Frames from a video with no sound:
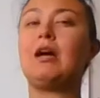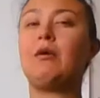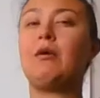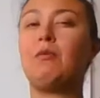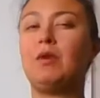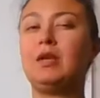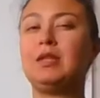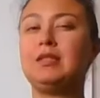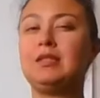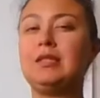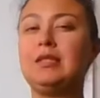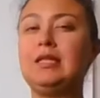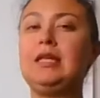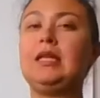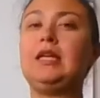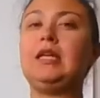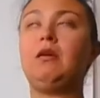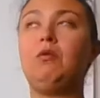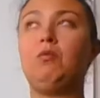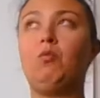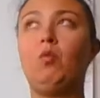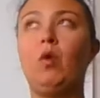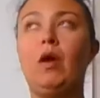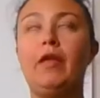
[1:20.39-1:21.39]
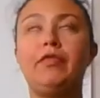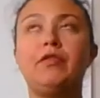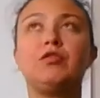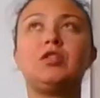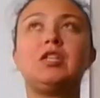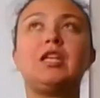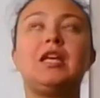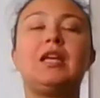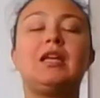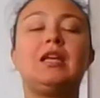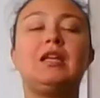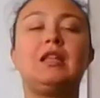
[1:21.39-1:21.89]
I want to see when they're
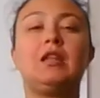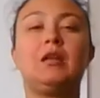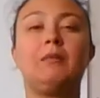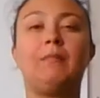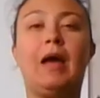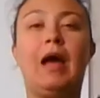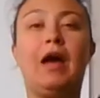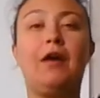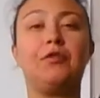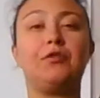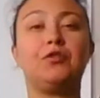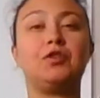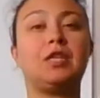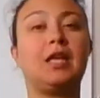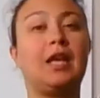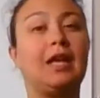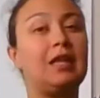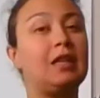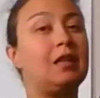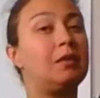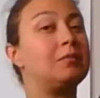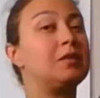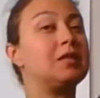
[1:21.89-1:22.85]
taking them, how they're taking them,